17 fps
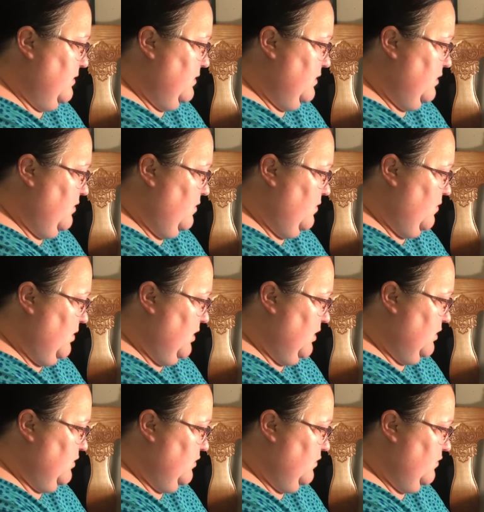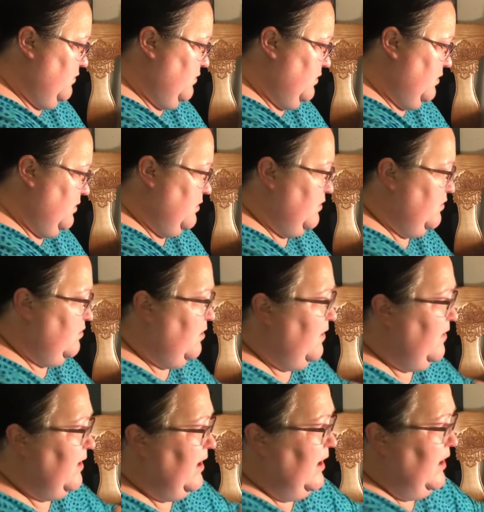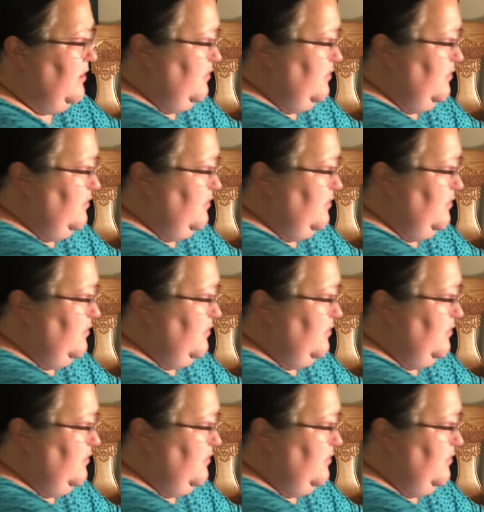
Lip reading: you're going to draw that. I gotta